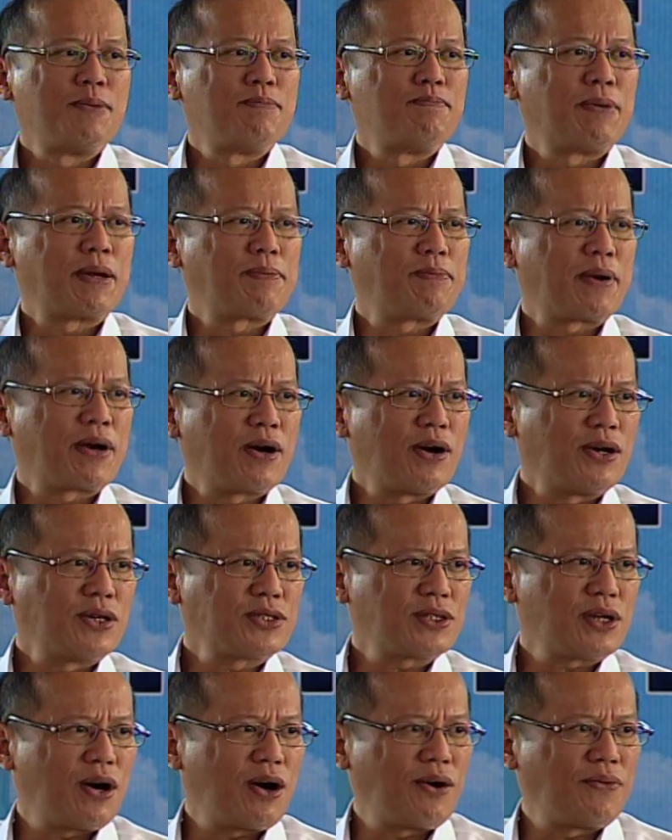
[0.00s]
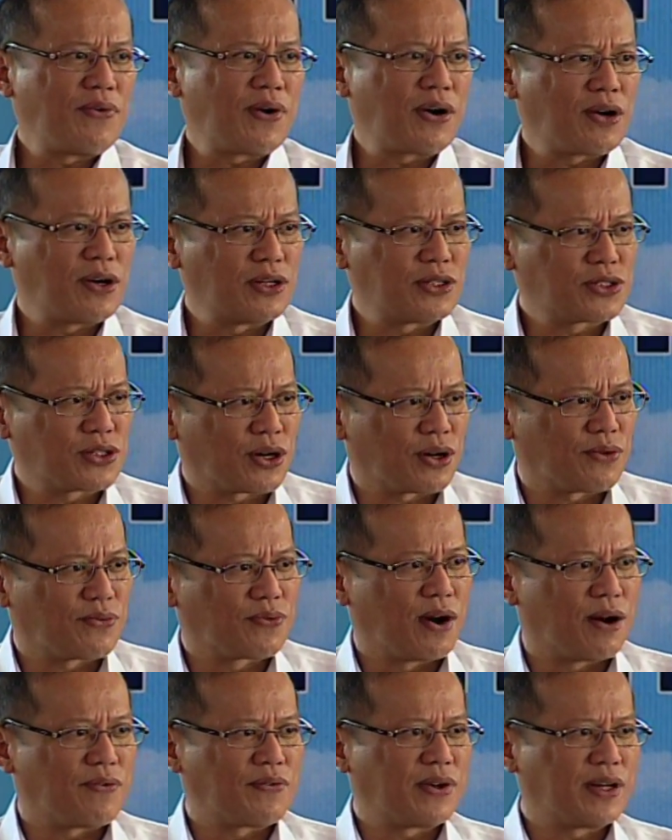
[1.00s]
But because of a culture of
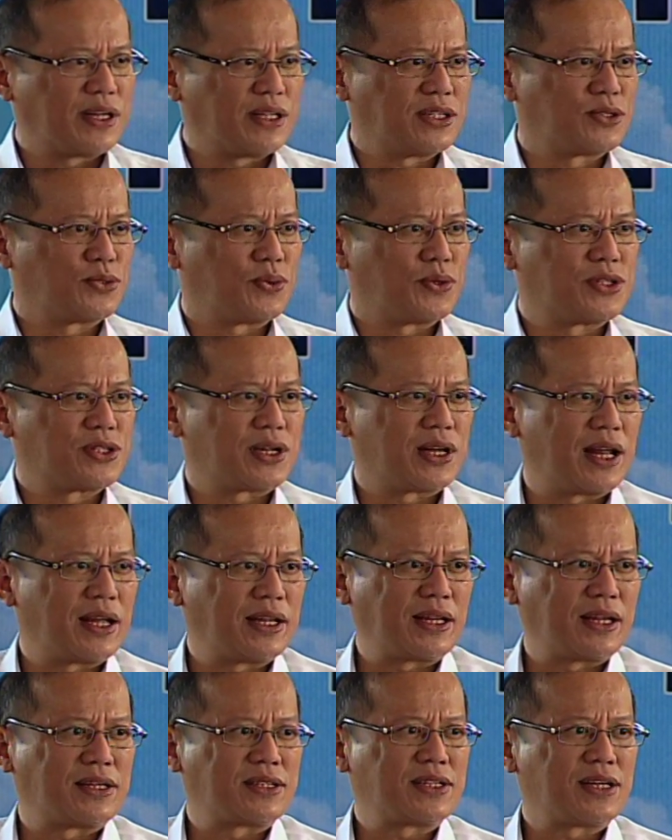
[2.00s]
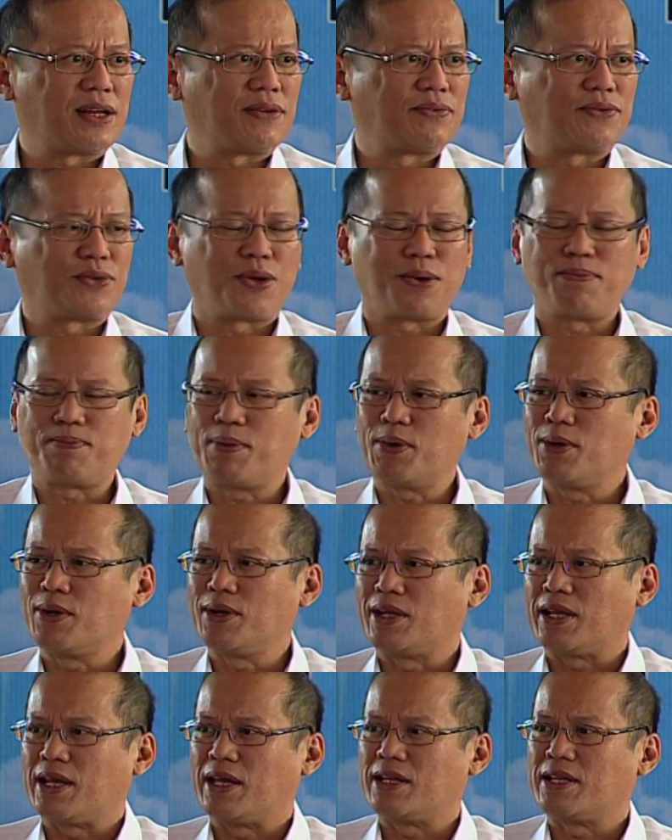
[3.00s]
governance which lent itself to
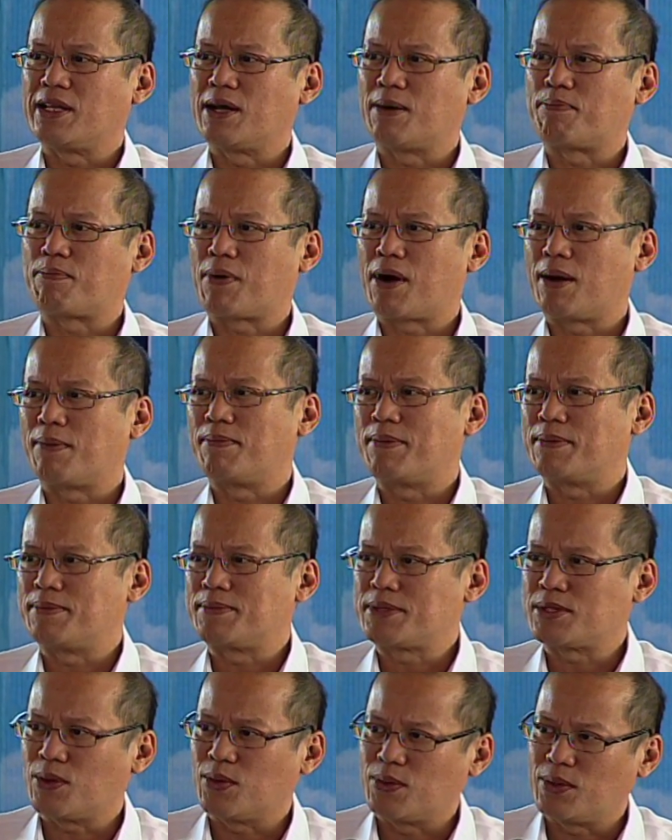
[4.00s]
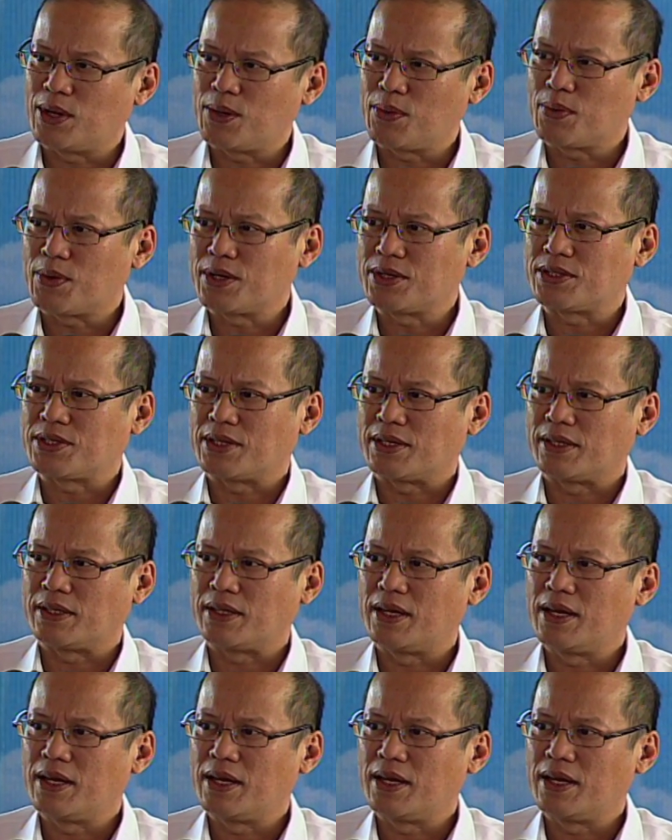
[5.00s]
impunity, the problems only worsened.